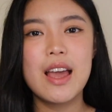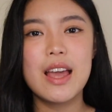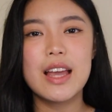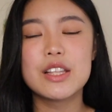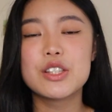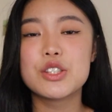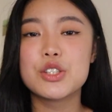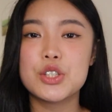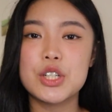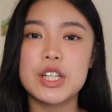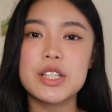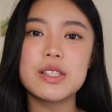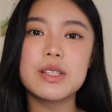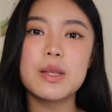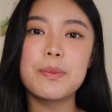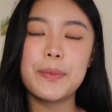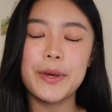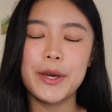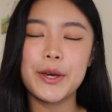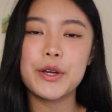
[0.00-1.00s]
it's just
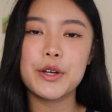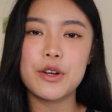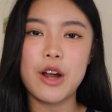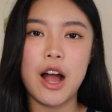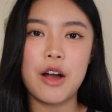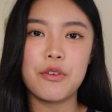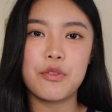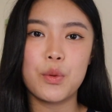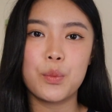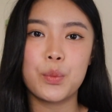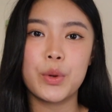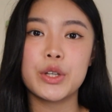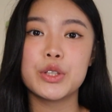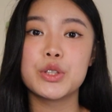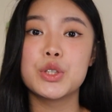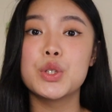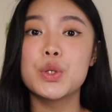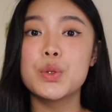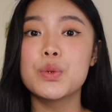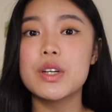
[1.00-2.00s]
the paragraph
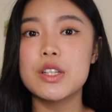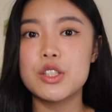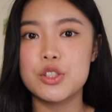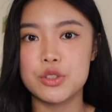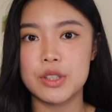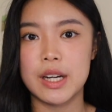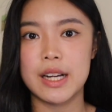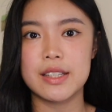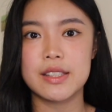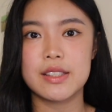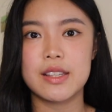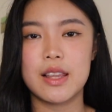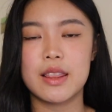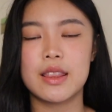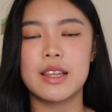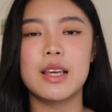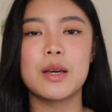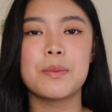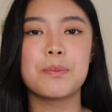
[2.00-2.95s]
where you address the